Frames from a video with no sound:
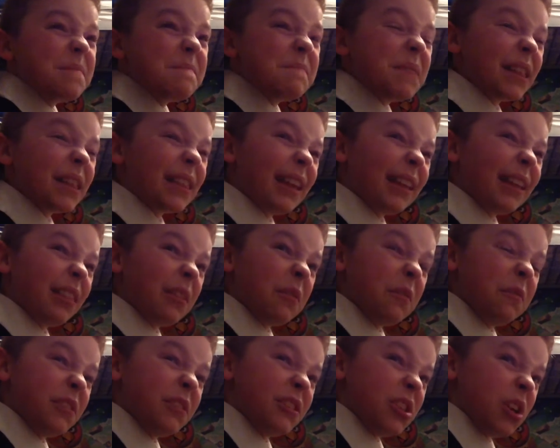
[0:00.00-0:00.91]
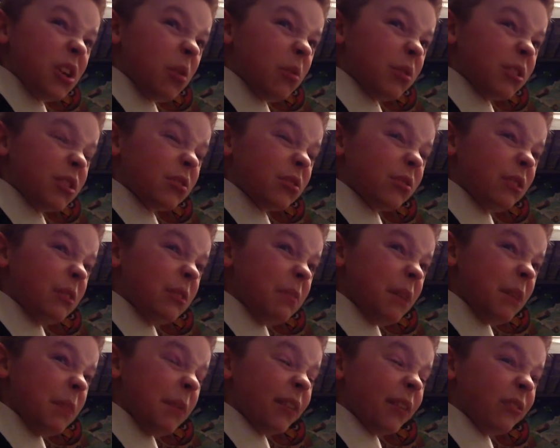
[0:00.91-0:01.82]
but then the video would only
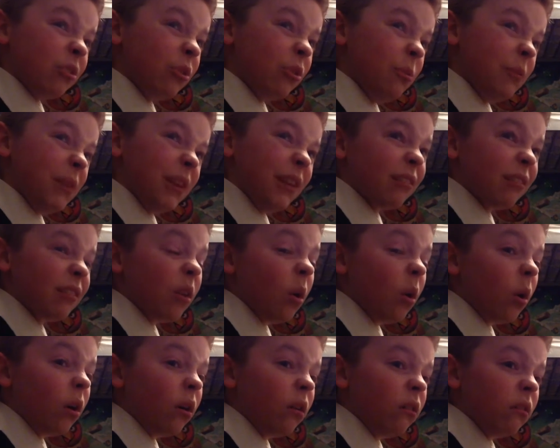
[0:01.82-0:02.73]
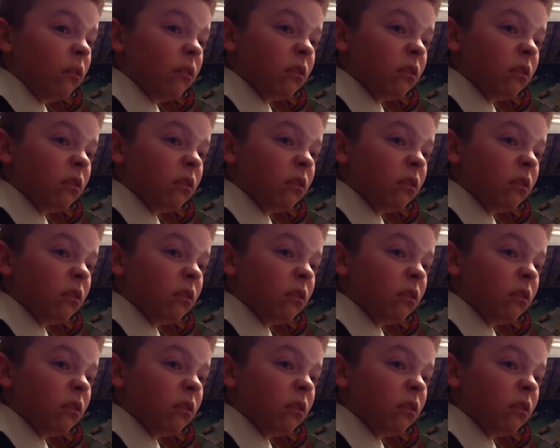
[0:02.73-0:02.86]
be about 2 minutes long,